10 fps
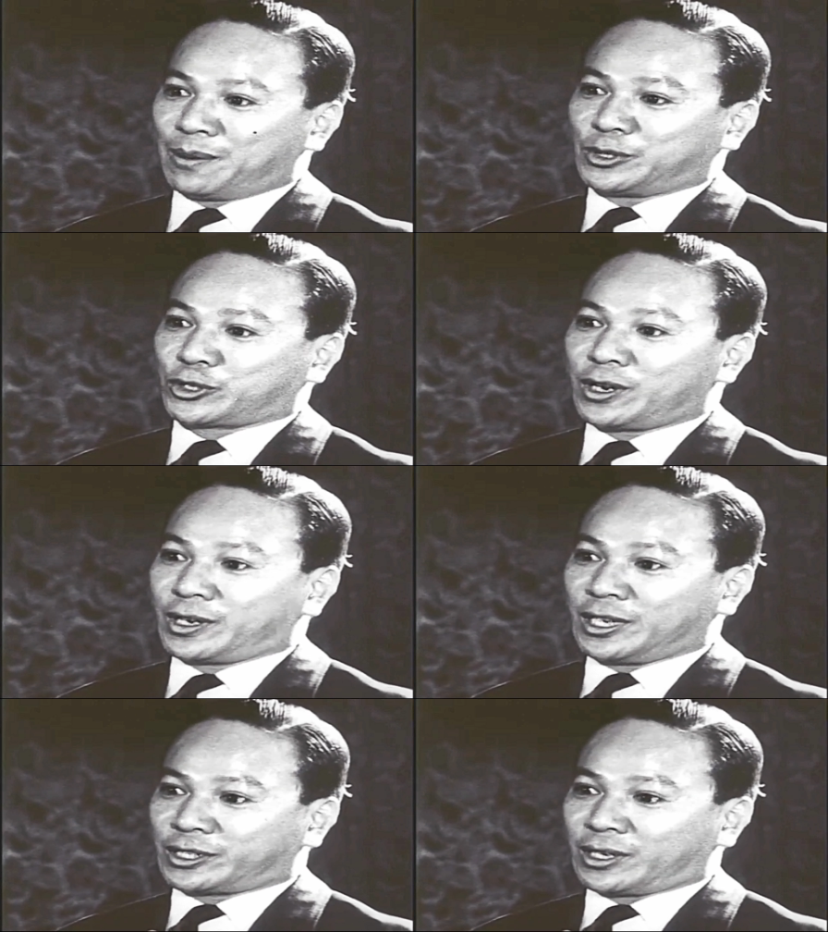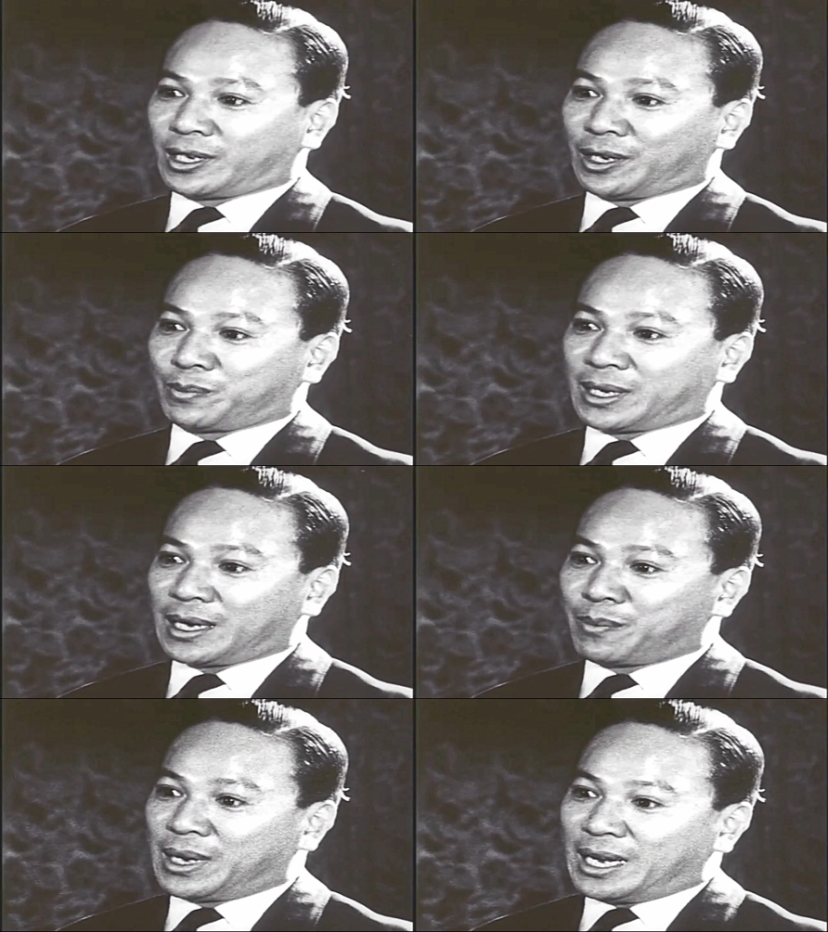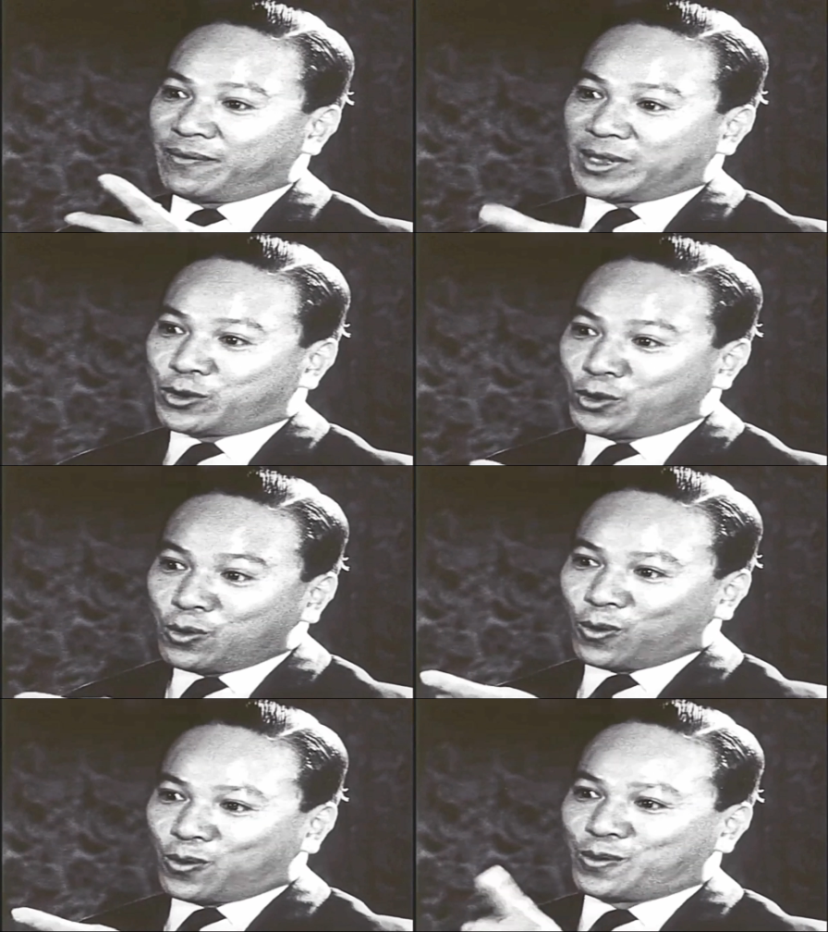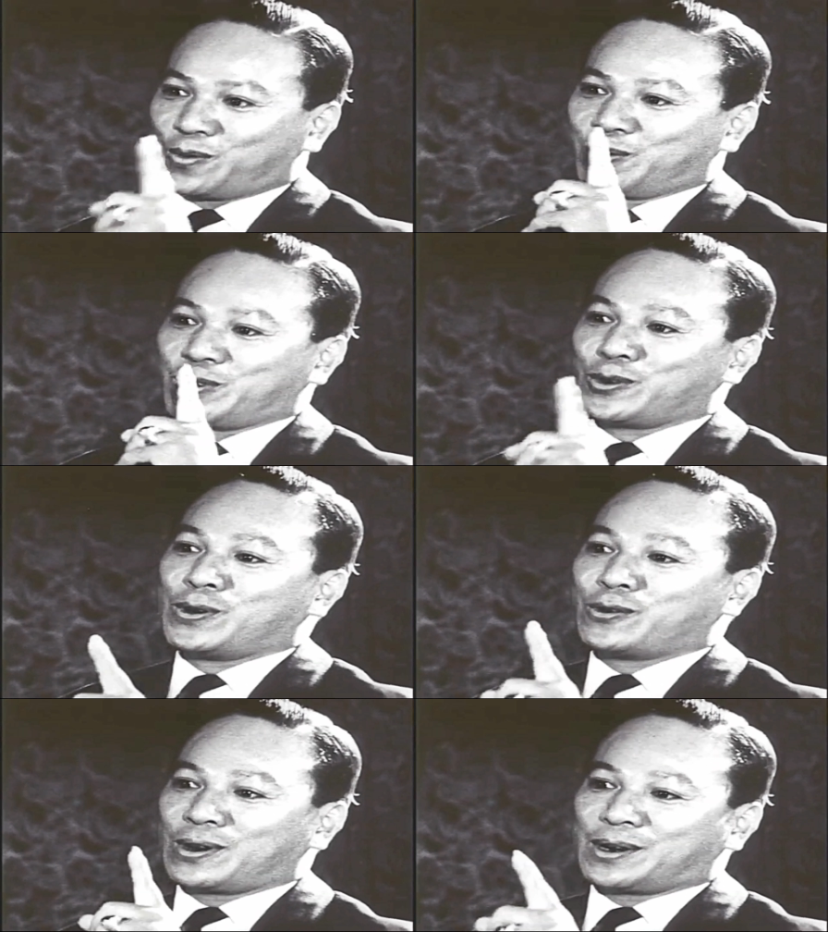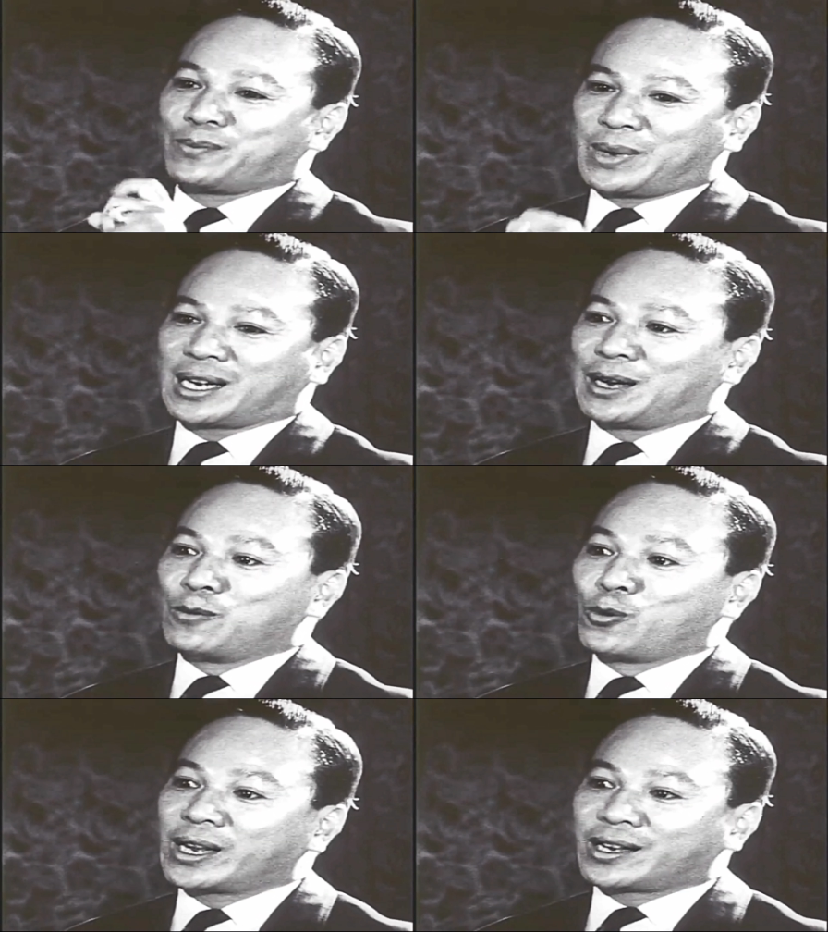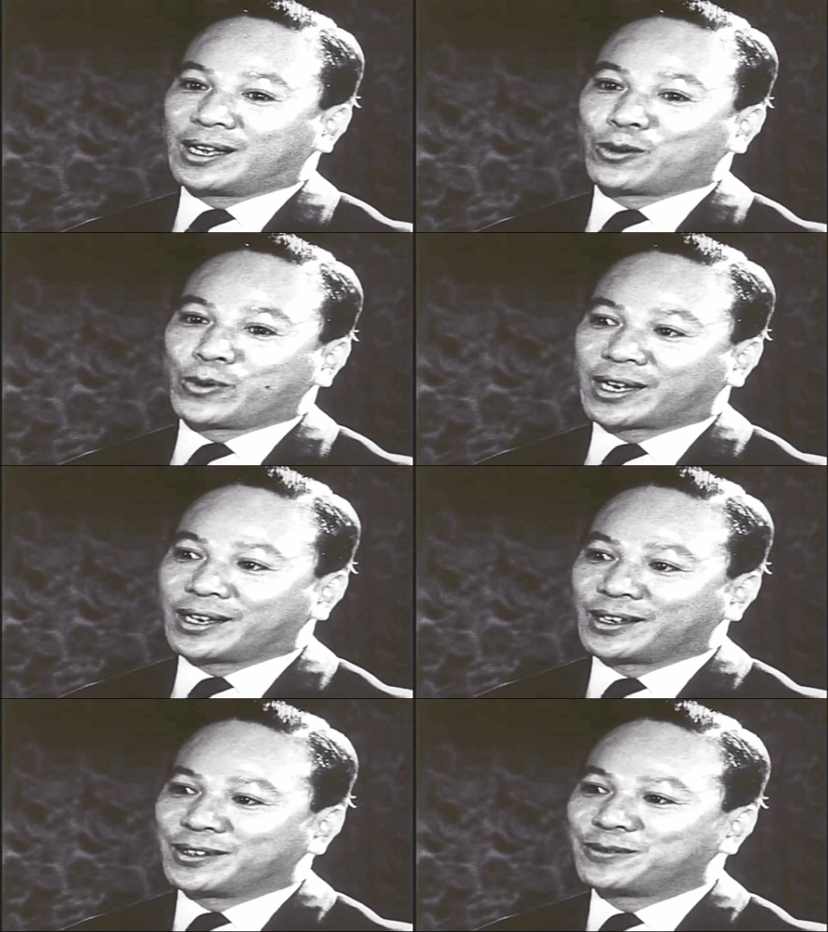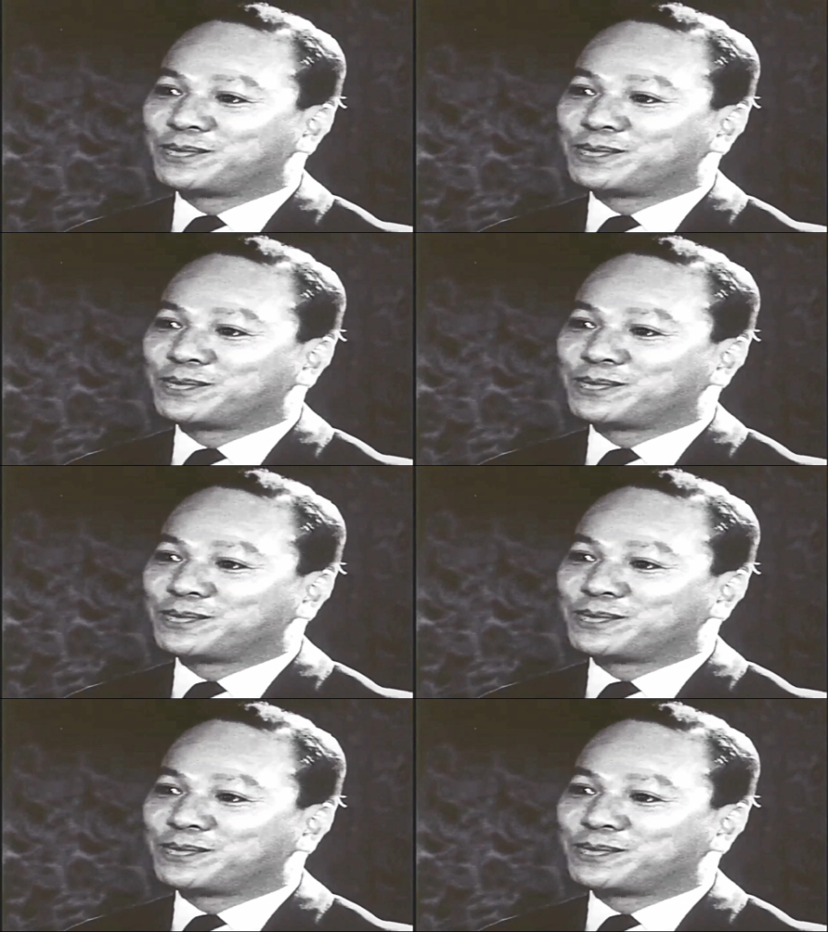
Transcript: become stronger, stronger, but they believe in you. You become weaker and weaker.